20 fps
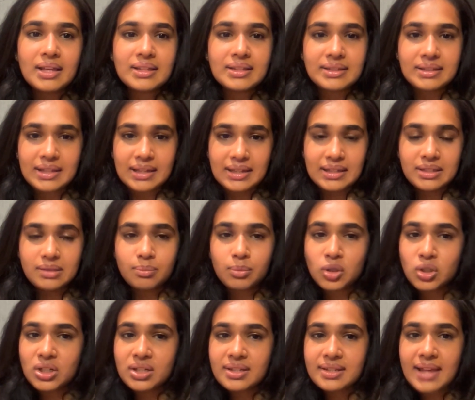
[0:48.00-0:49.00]
Xay's
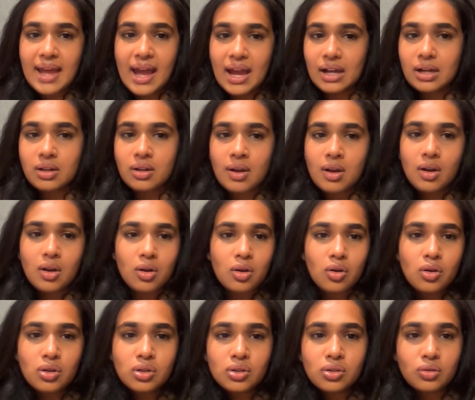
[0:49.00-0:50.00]
boat sank.
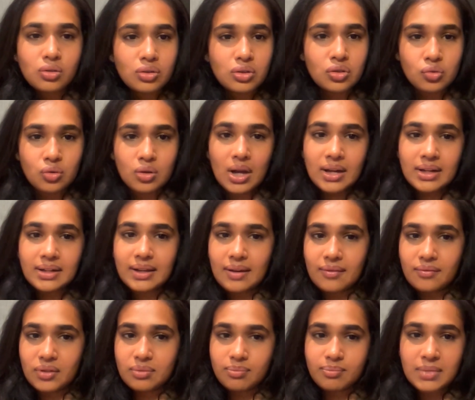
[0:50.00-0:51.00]
Oh no, you can't
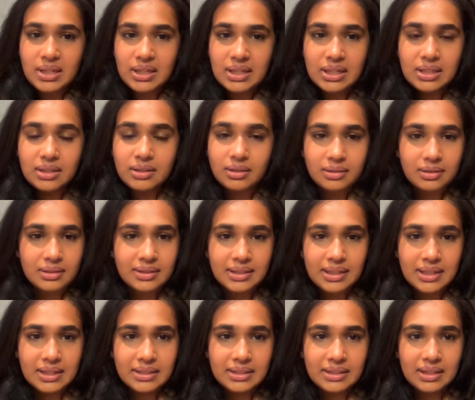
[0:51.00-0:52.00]
come with me either,
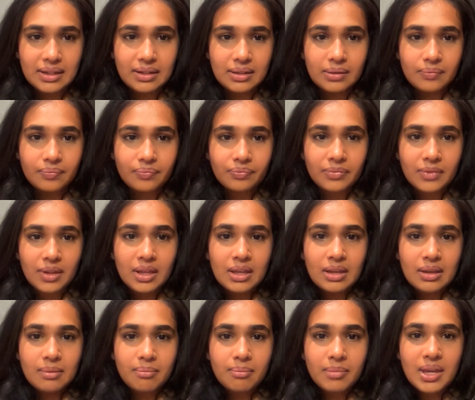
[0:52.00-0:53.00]
Xay said.
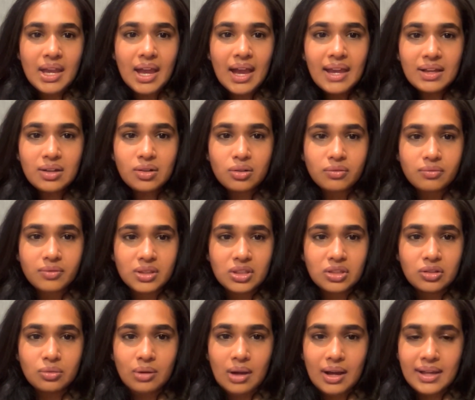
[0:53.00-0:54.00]
May I go with
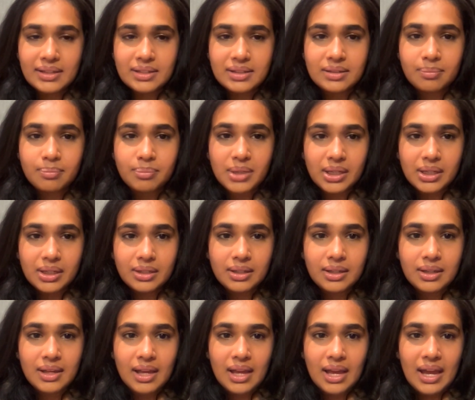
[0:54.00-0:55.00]
you? asked Pig
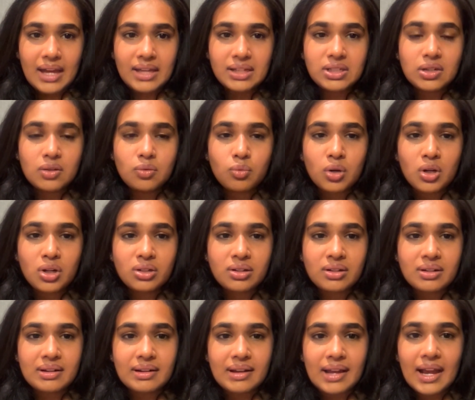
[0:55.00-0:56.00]
as she walked
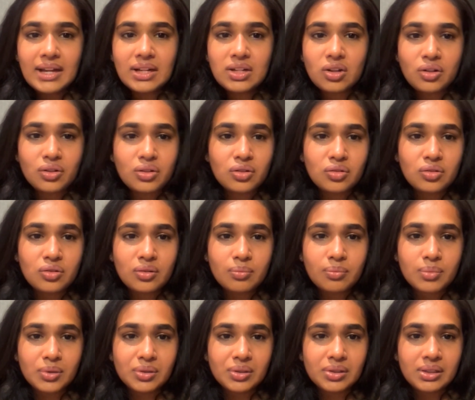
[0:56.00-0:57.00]
right onto the
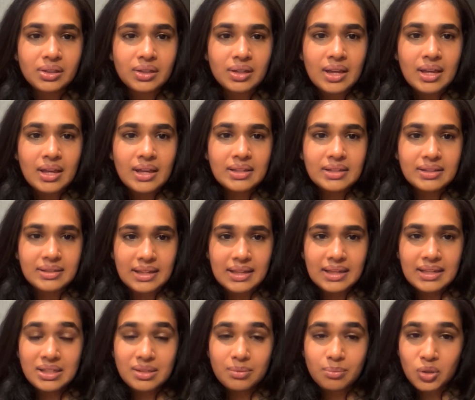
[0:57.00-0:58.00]
boat.
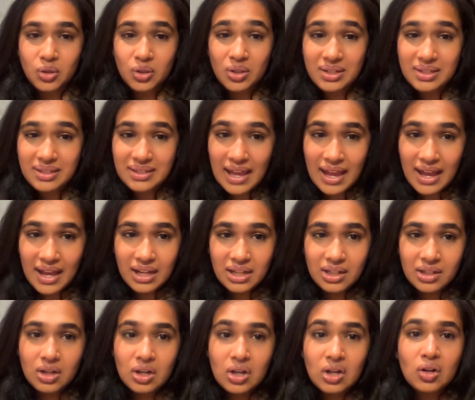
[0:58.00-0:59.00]
Xay's boat
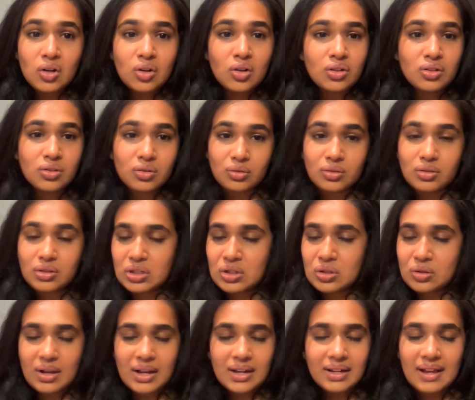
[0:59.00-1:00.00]
sank. Oh no,
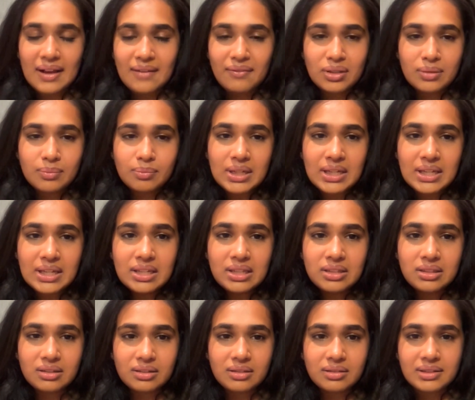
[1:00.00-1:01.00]
you can't come with me
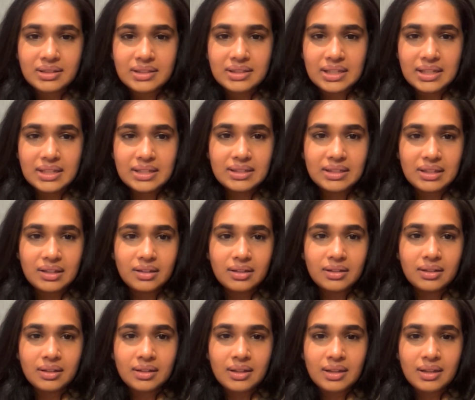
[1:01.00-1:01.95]
either, Xay said.